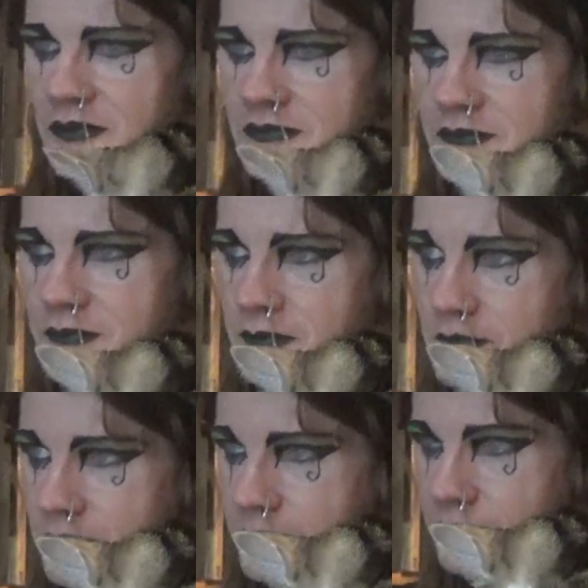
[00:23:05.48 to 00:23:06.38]
I mean,
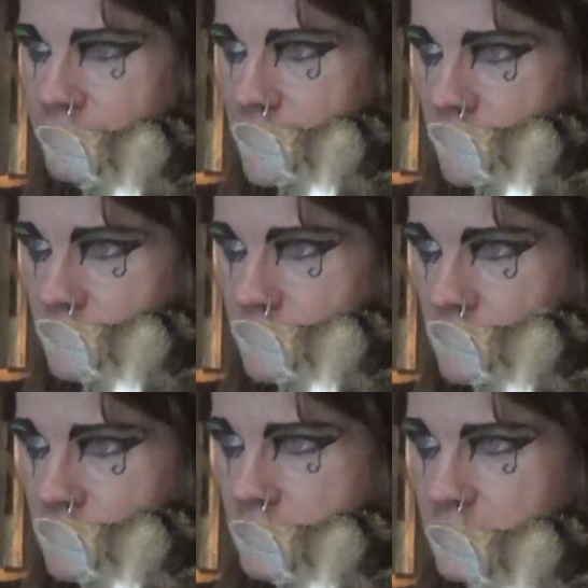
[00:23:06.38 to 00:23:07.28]
that makes him so
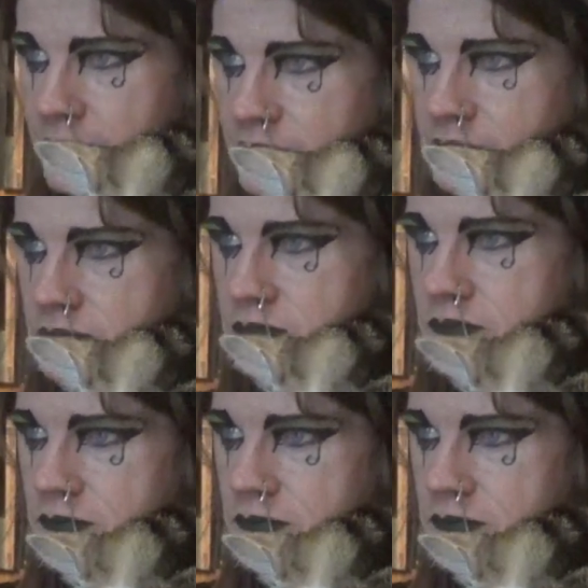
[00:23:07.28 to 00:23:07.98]
confident.